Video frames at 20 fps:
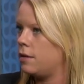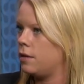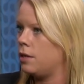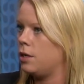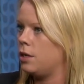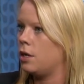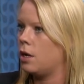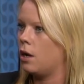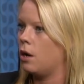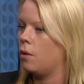
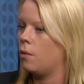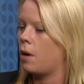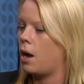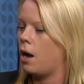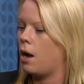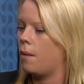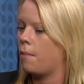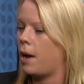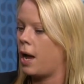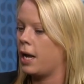You know,
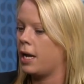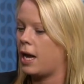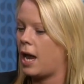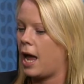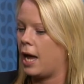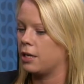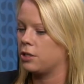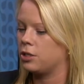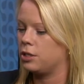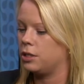I had
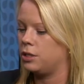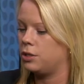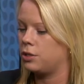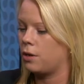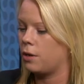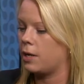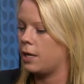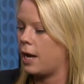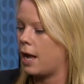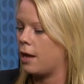actually
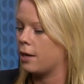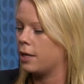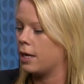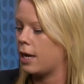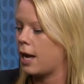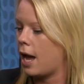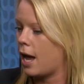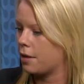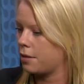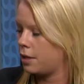started out in a
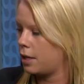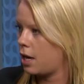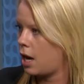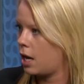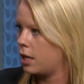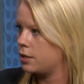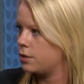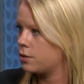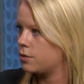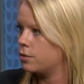Catholic
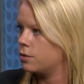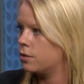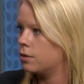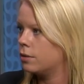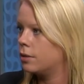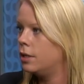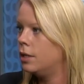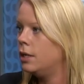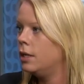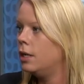high
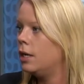school,